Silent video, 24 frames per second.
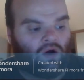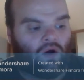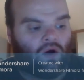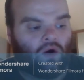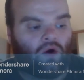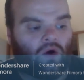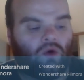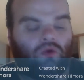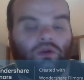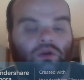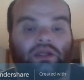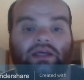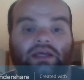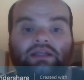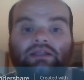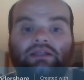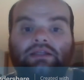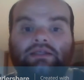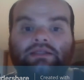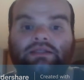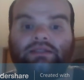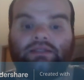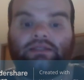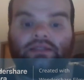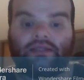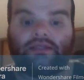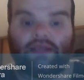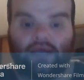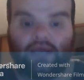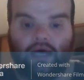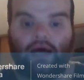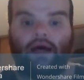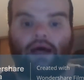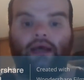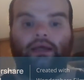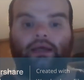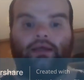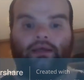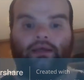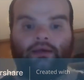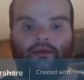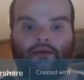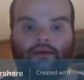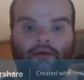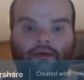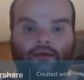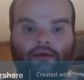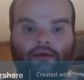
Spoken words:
Hole in the Sky.